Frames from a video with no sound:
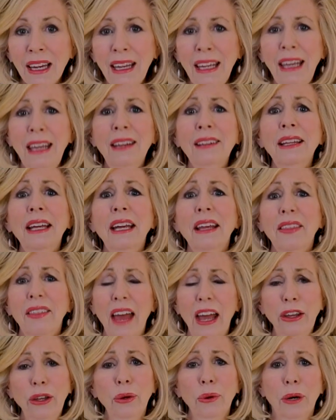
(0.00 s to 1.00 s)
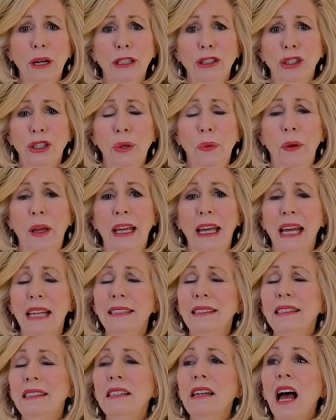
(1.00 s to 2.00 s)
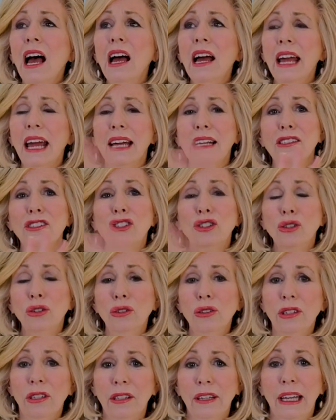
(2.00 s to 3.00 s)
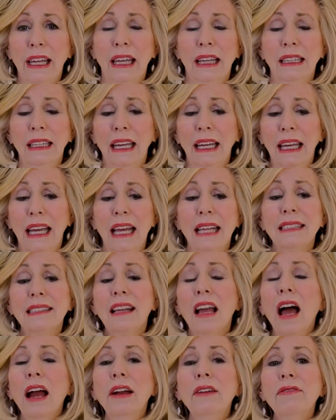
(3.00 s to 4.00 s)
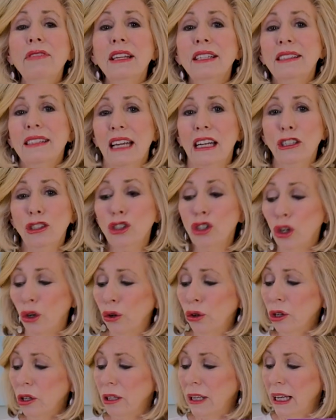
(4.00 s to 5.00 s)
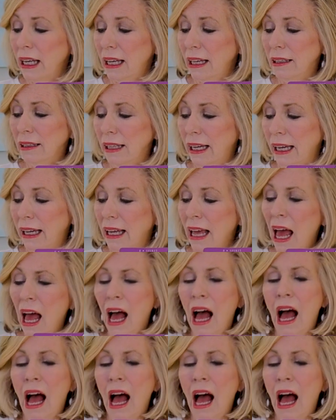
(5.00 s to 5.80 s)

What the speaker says: healing that you are doing. It's not external healing. It's kind of this internal healing.